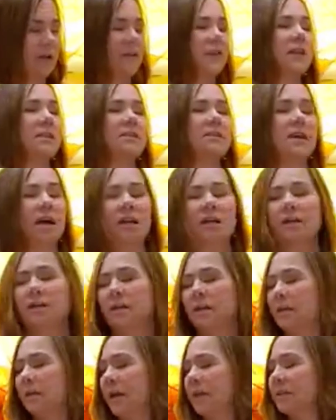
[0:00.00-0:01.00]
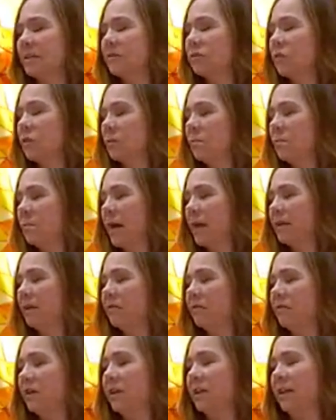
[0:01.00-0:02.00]
the entire collective would
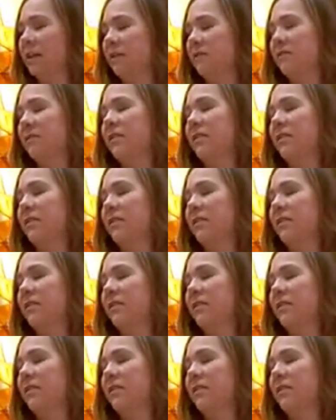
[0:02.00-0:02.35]
benefit if